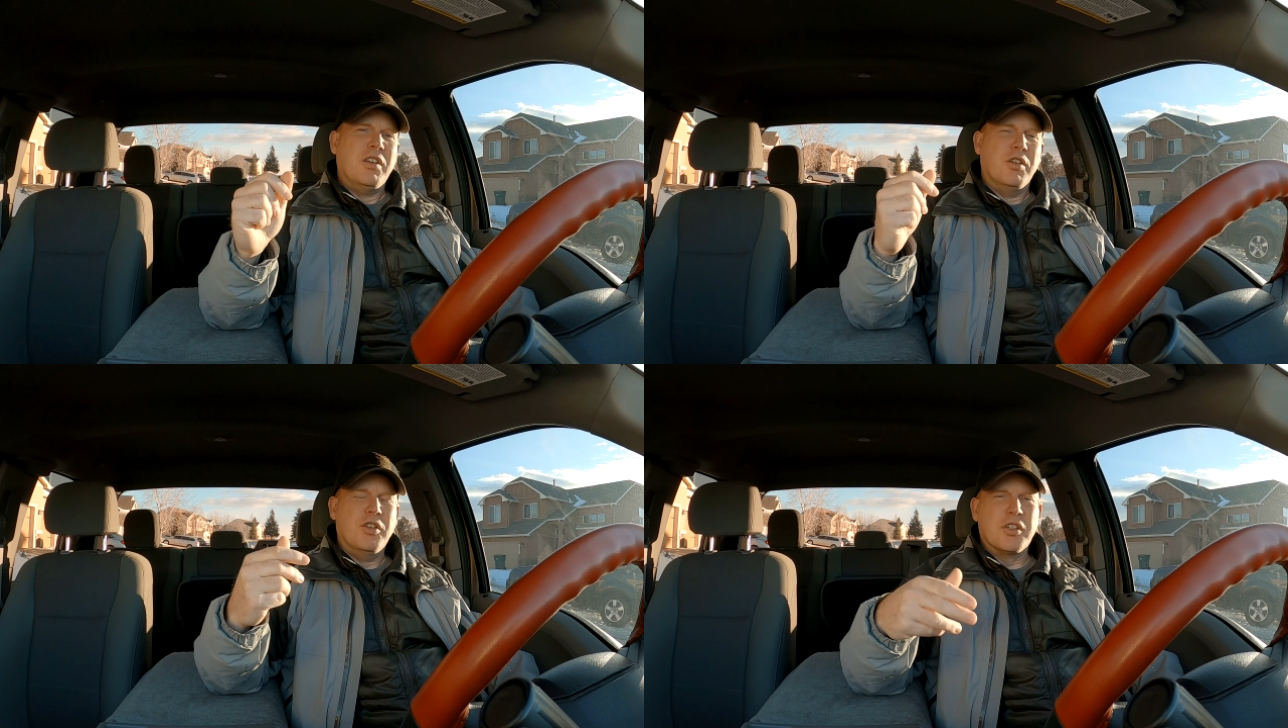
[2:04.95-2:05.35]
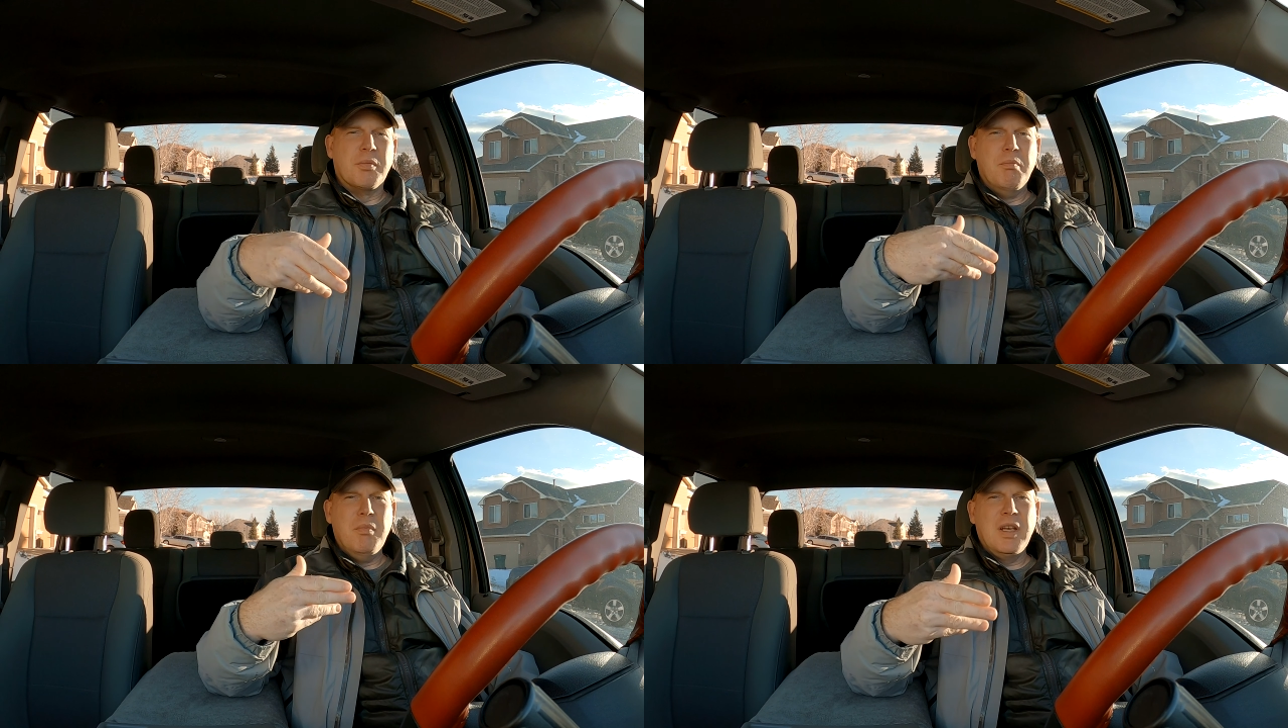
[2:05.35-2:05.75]
to
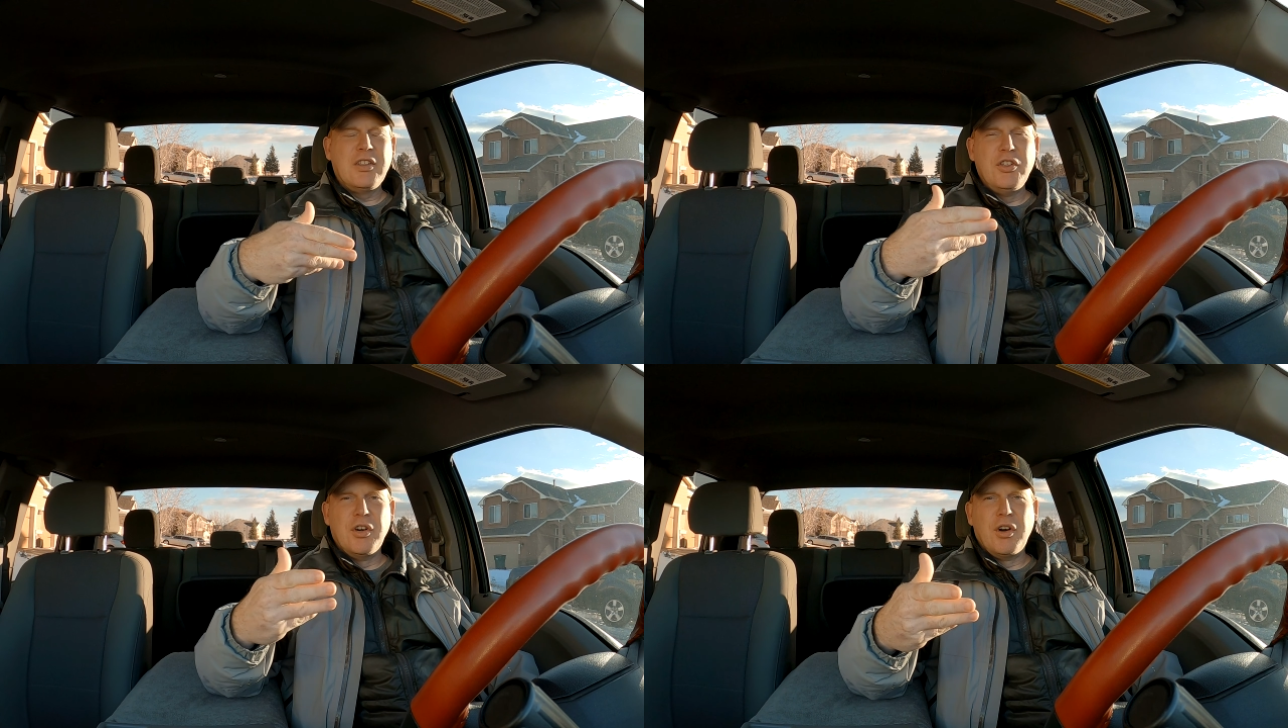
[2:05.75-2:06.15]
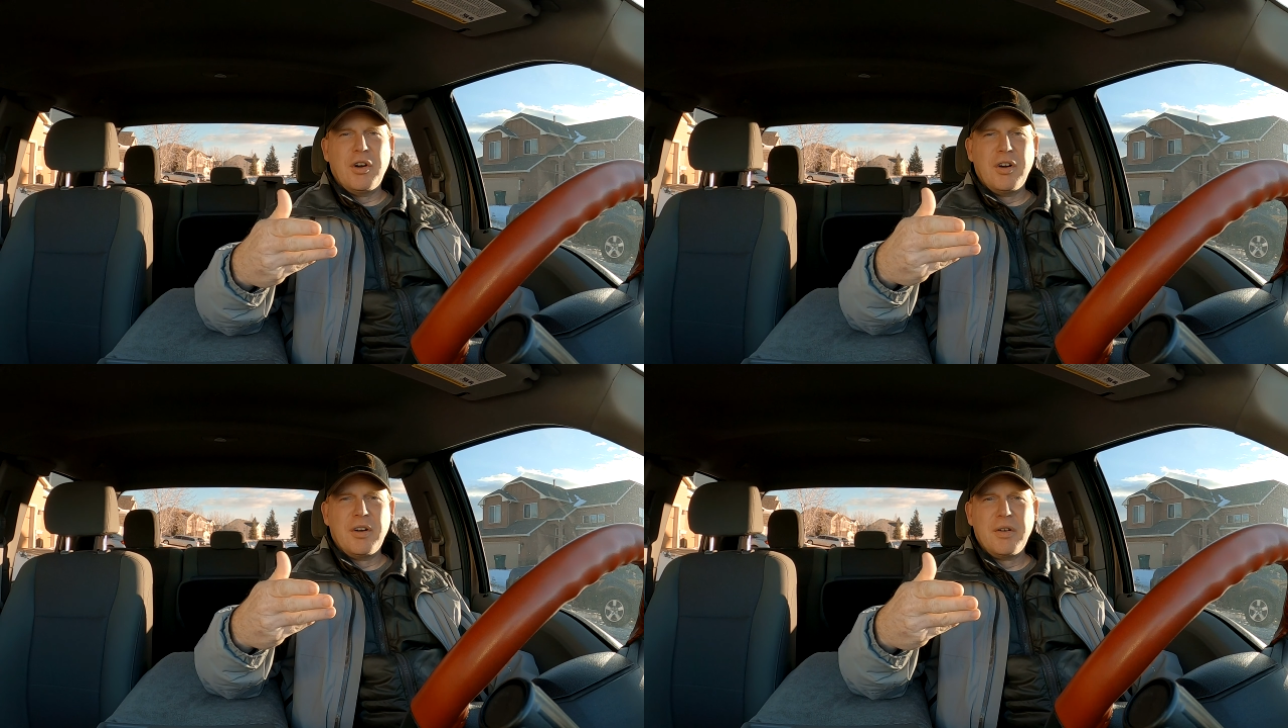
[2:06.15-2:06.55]
just mix
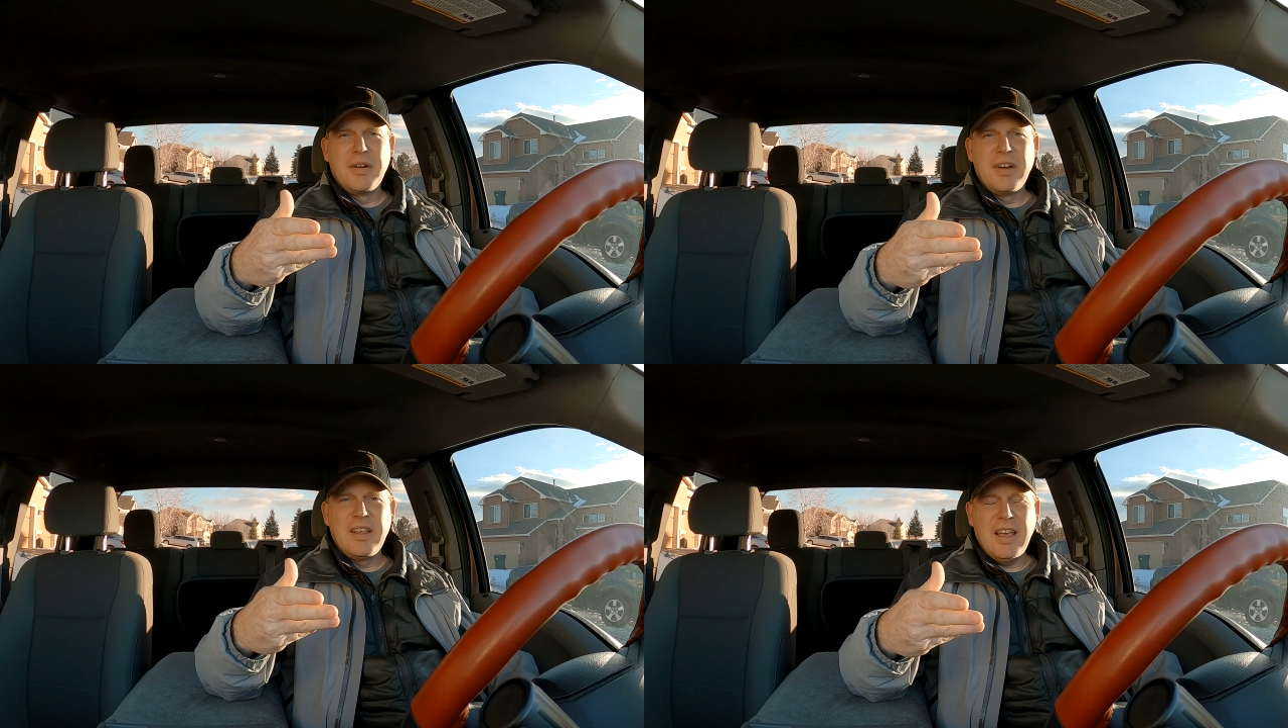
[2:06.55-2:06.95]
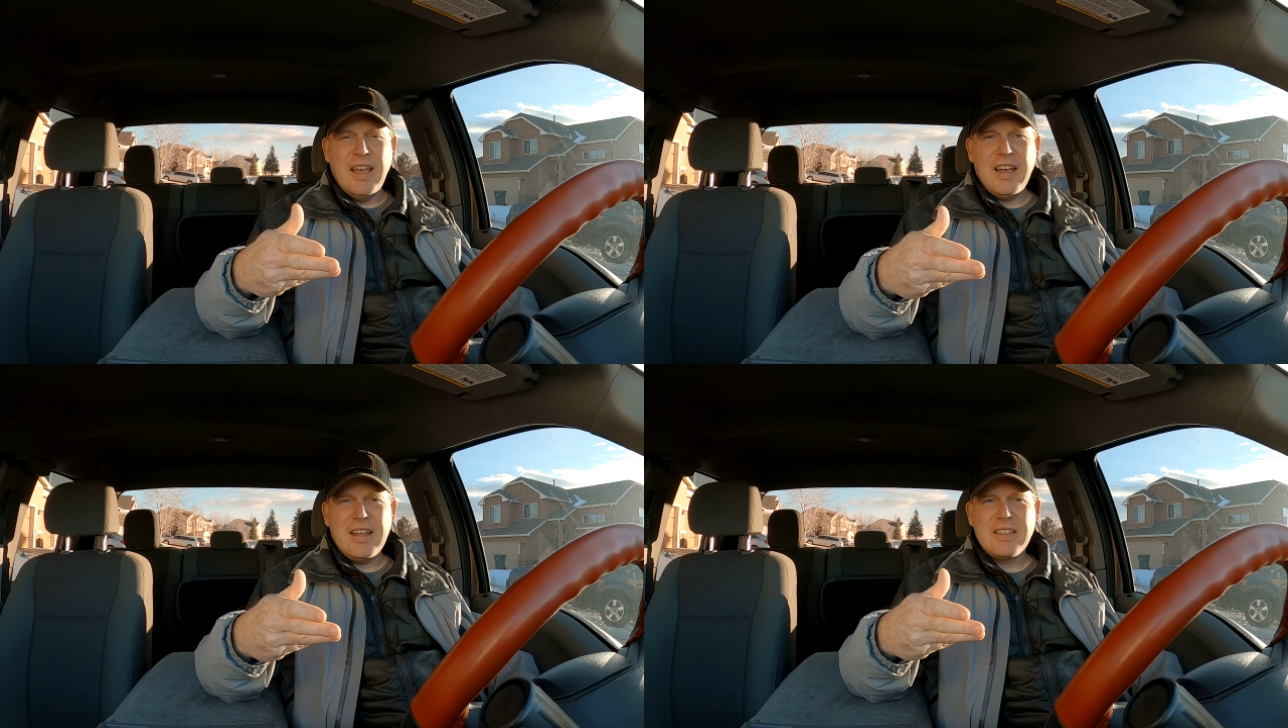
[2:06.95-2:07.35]
your
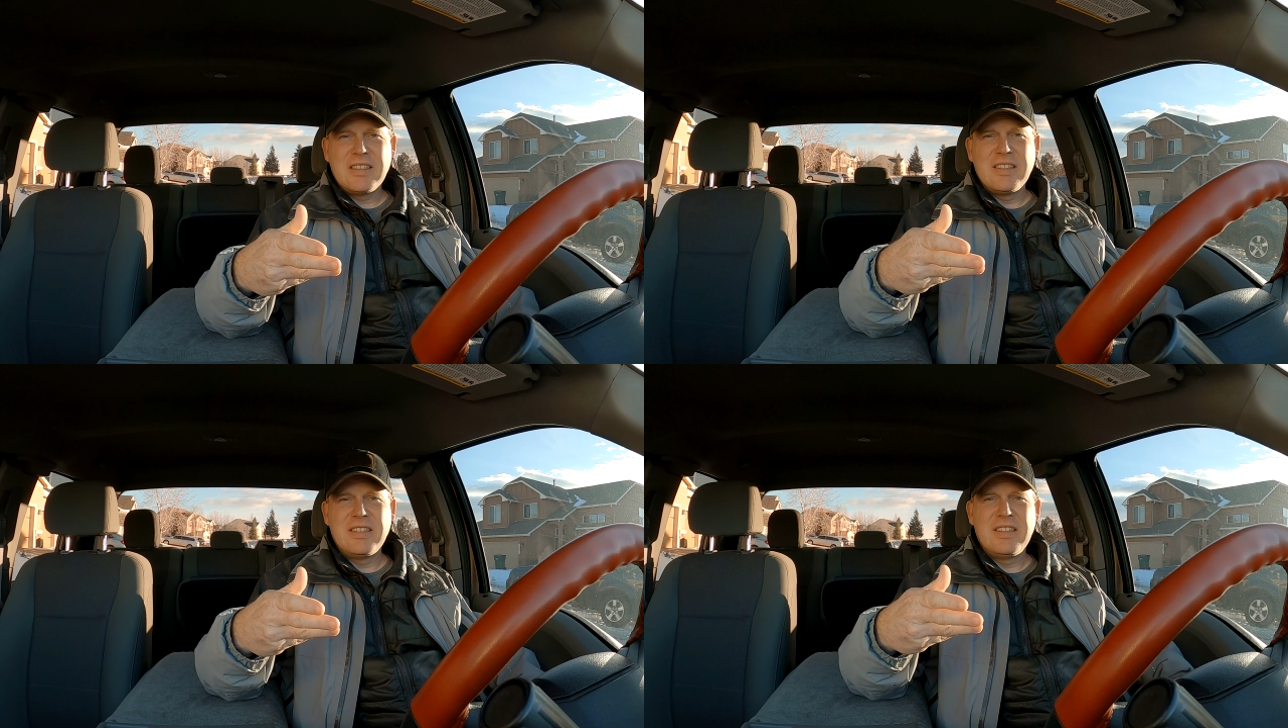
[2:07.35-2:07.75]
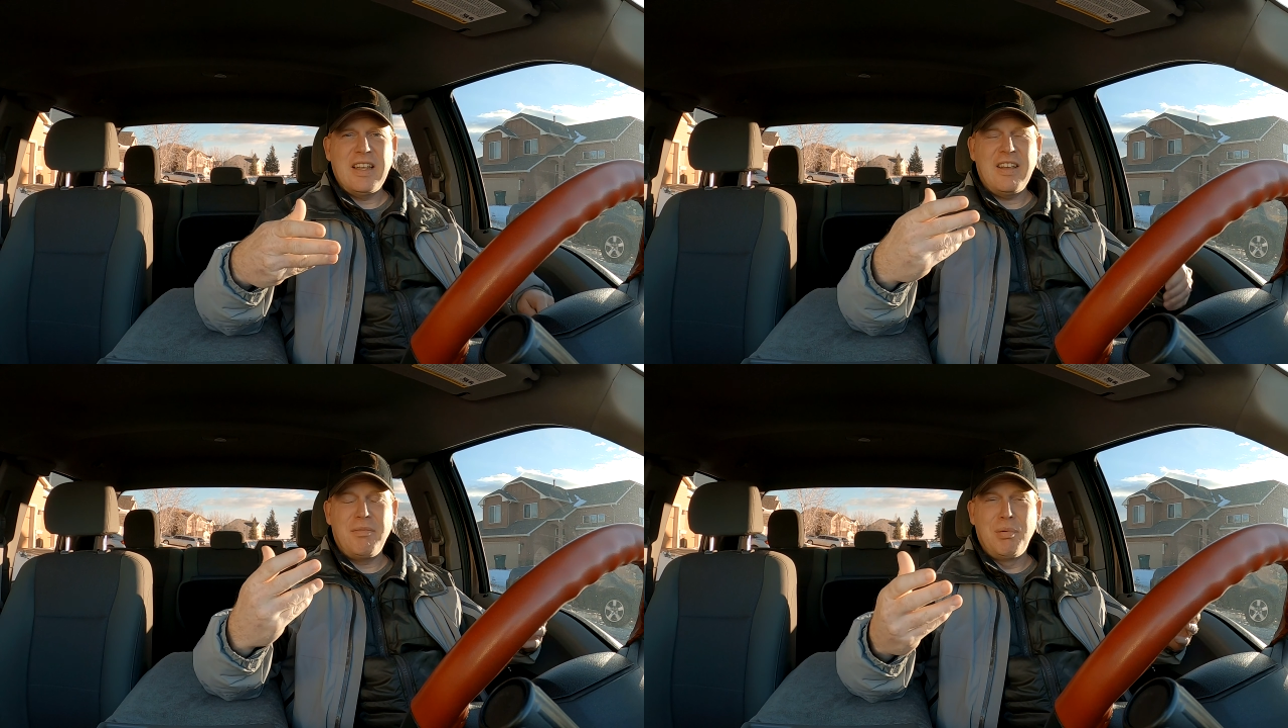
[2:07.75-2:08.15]
gas,
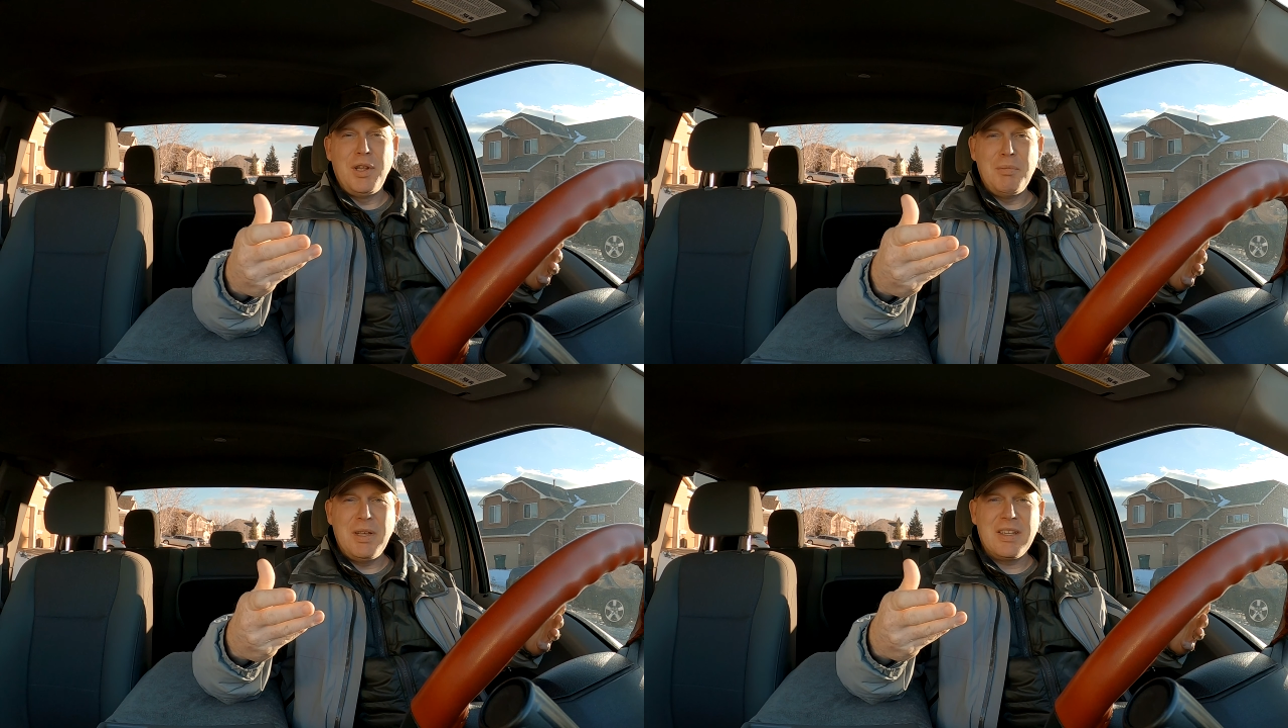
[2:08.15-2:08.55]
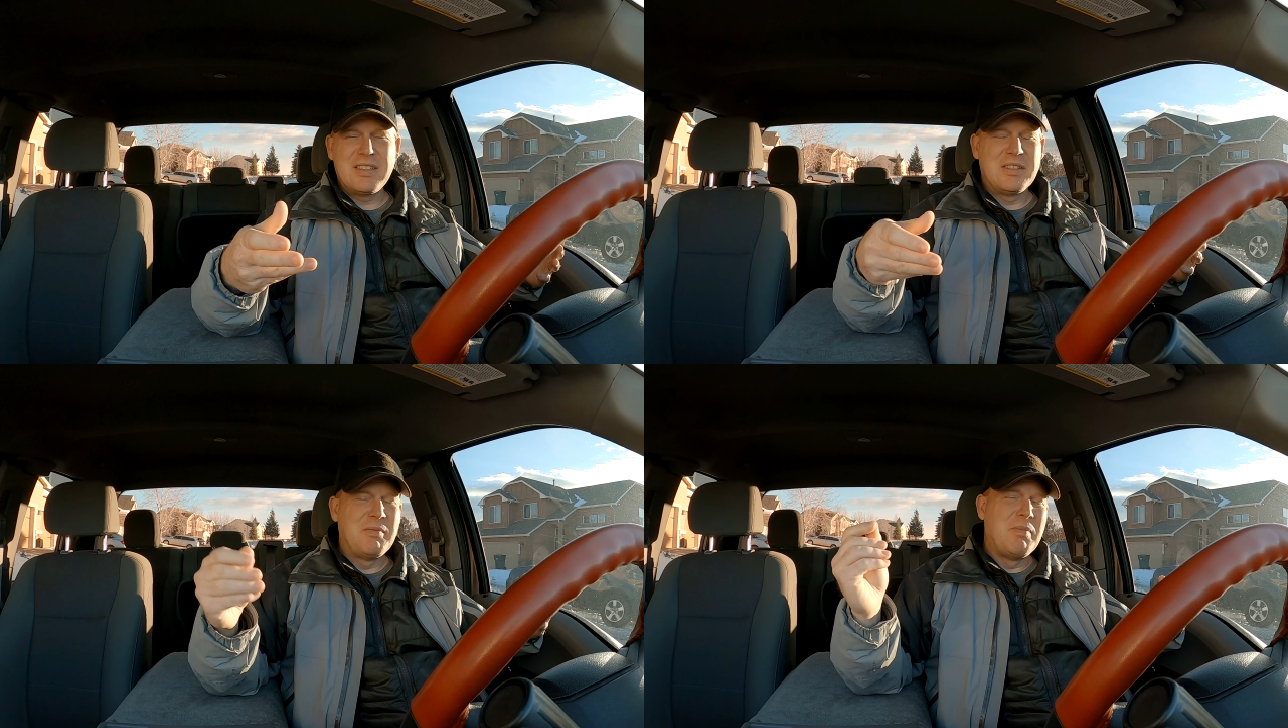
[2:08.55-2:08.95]
have pre-mix,